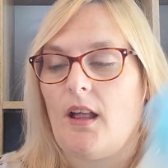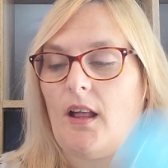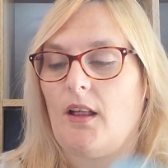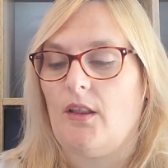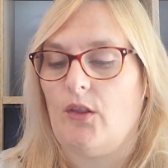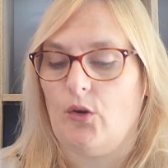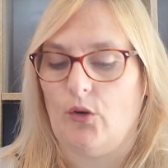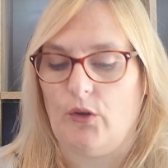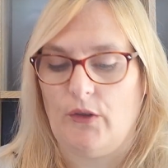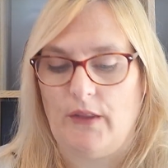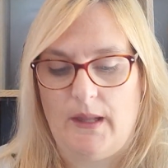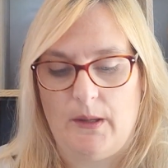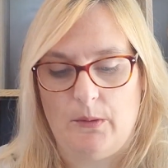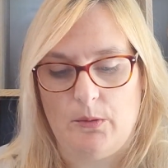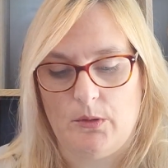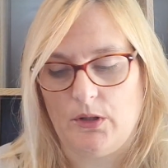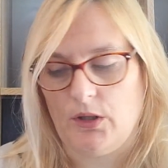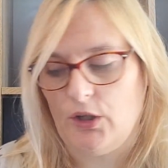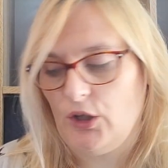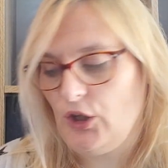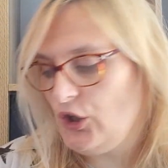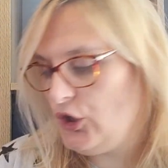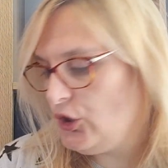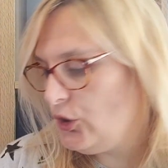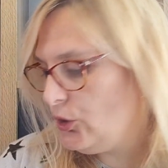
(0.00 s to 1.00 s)
Thought they were
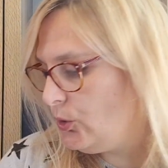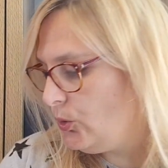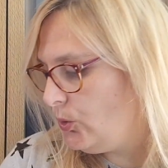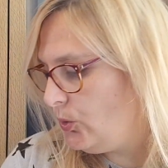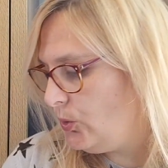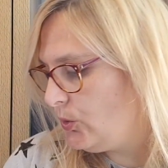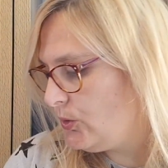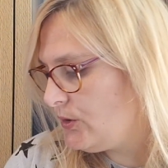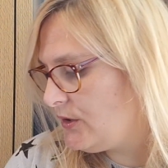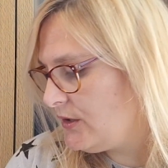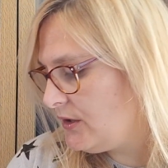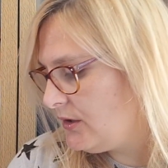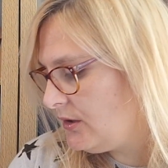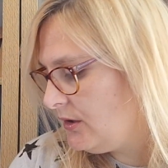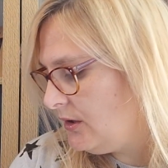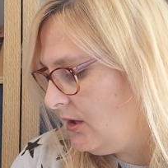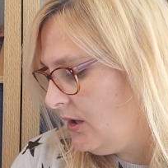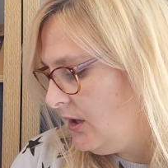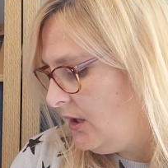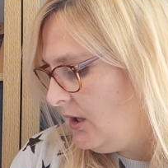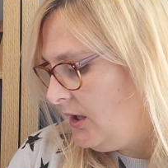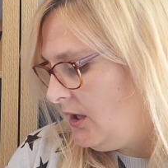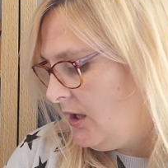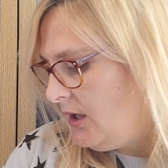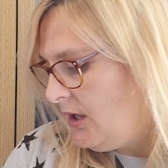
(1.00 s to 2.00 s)
cute.
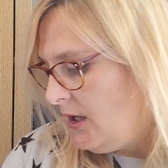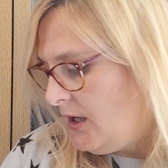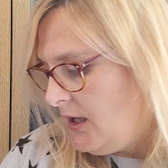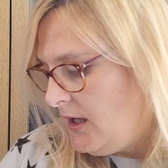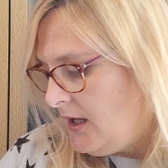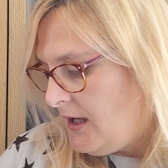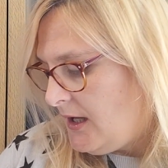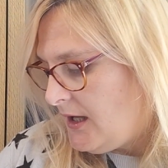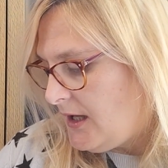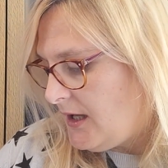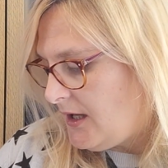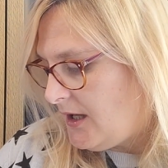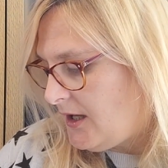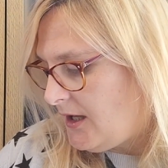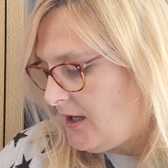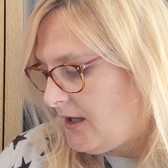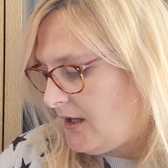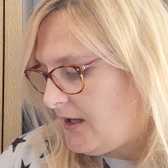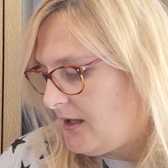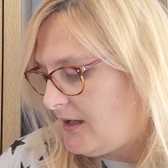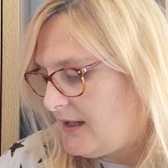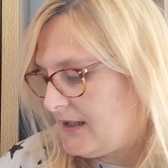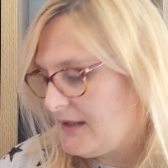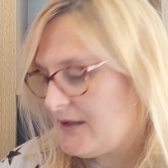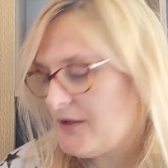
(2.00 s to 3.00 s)

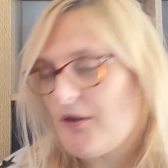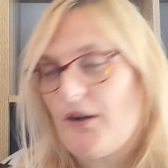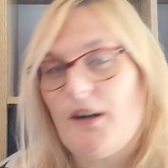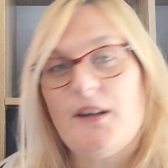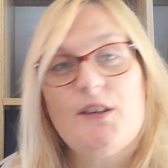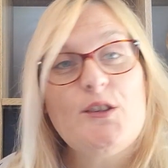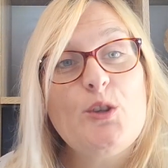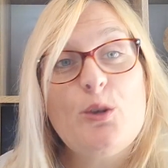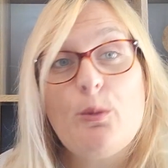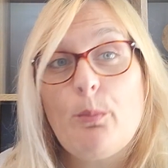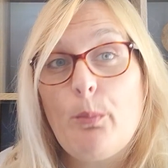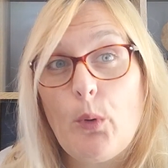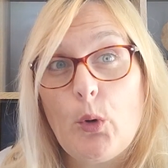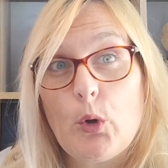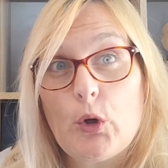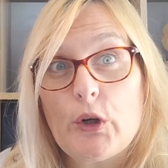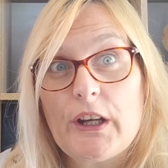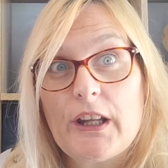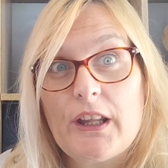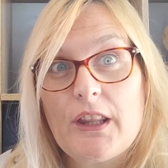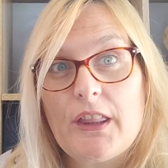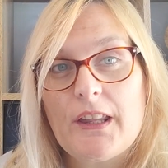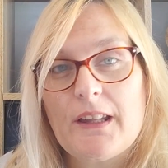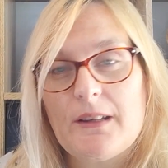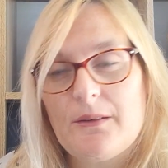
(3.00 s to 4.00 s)
Let's try and do the
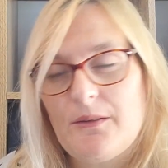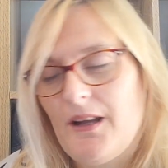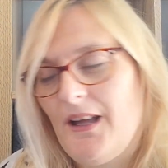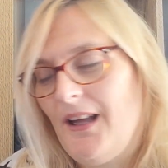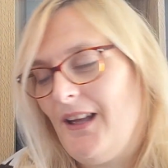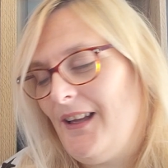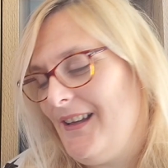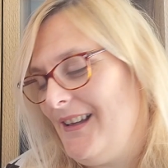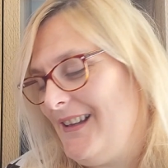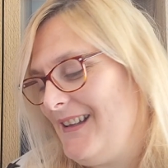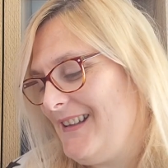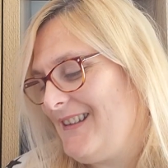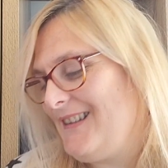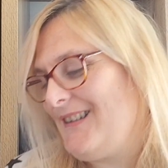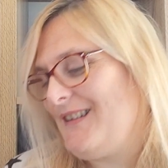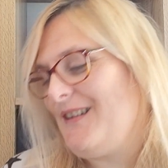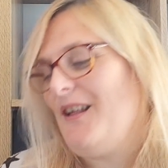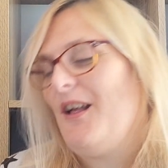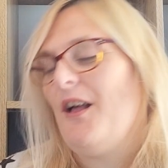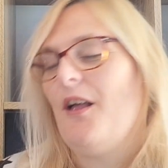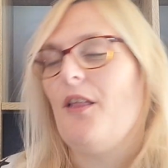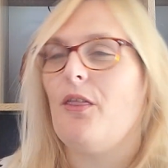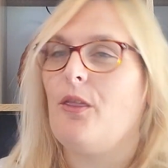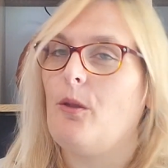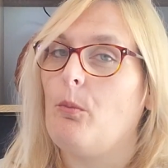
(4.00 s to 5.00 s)
boring thing.
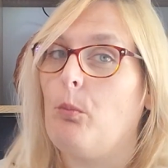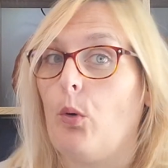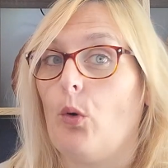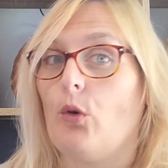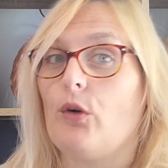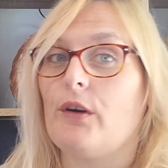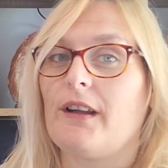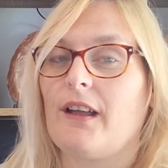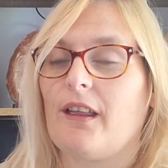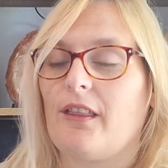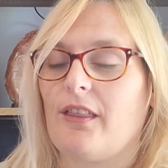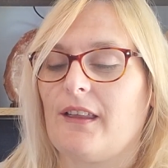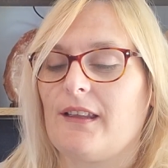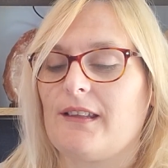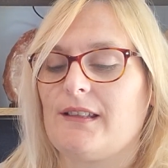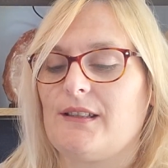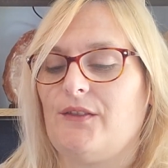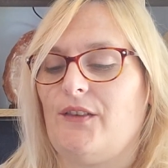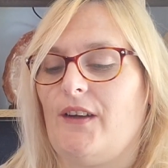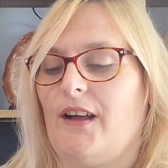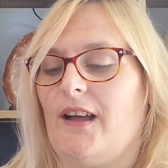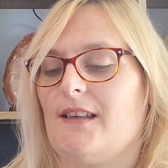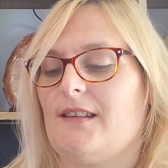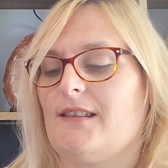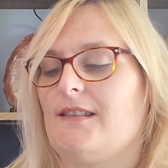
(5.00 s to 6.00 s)
The boring things
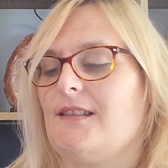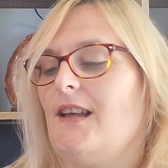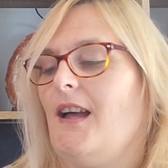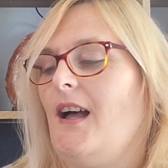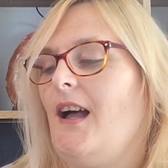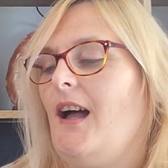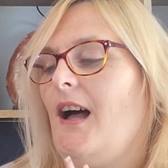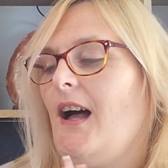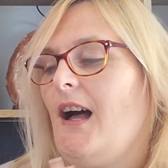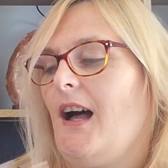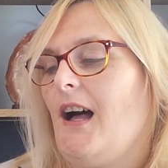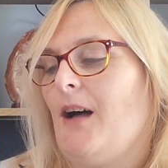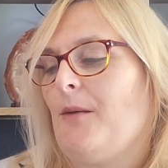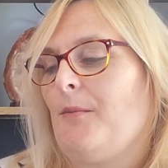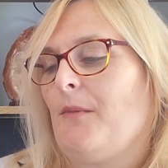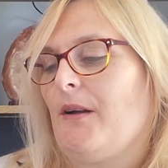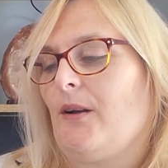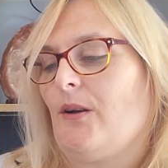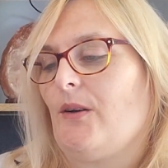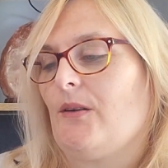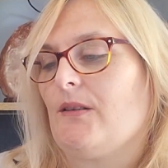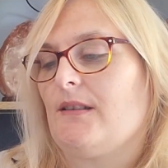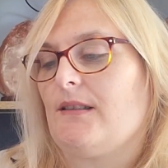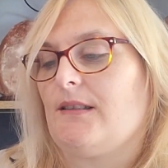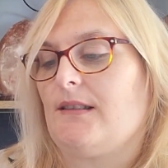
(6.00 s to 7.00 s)
first. I
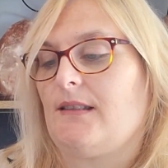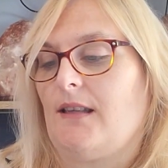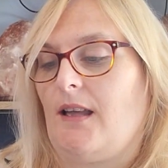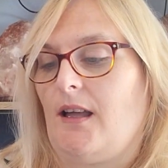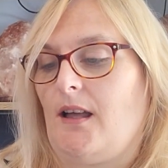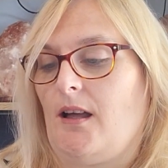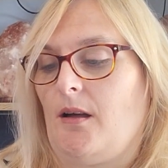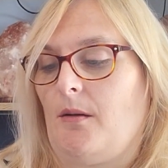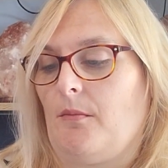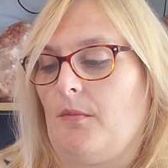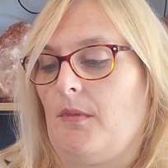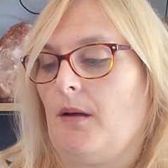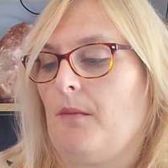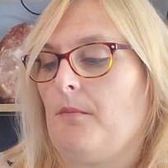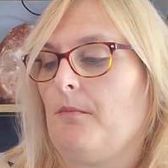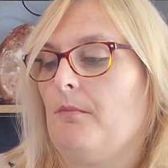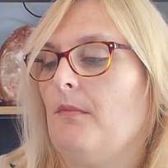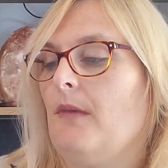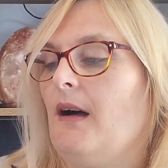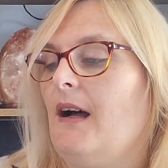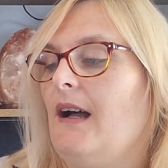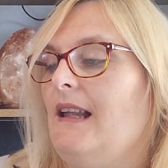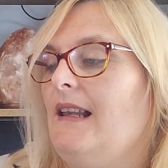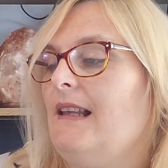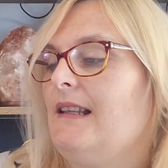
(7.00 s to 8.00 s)
got some
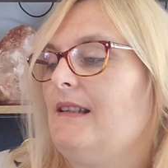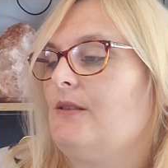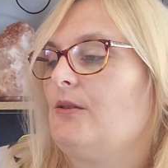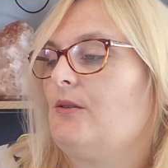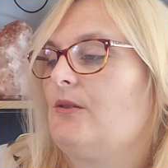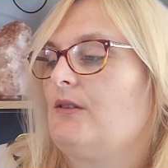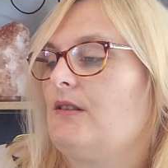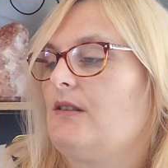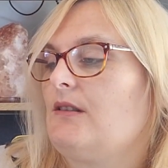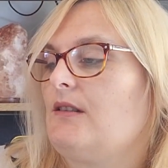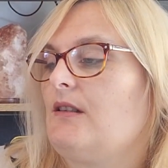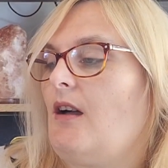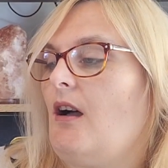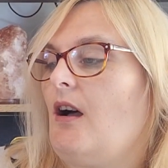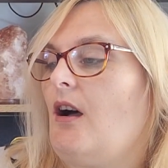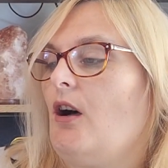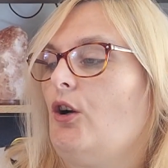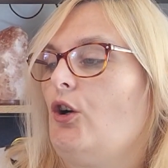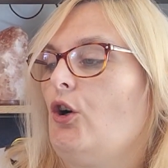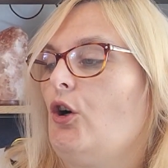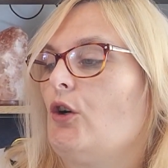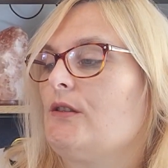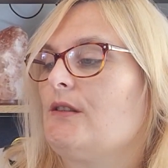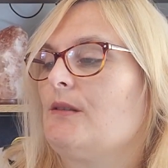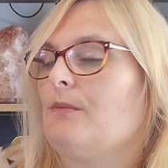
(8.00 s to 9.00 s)
My Little Star
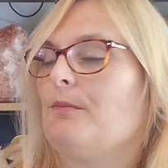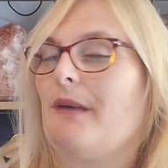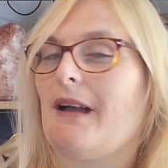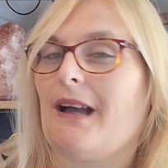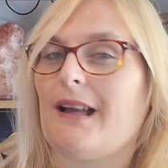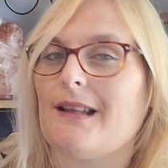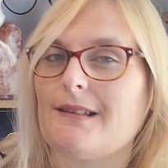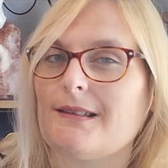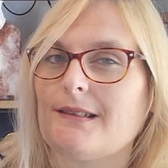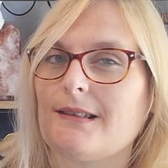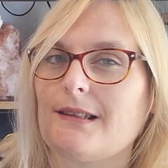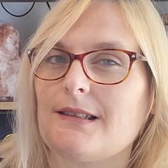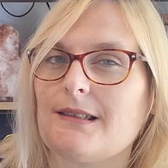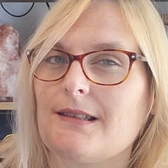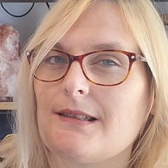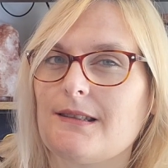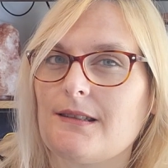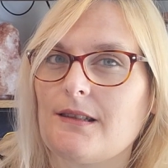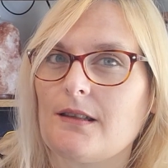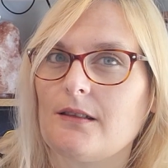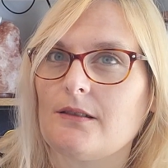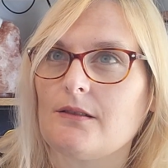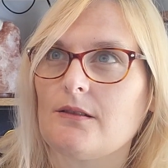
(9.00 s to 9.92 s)
cotton pads. That's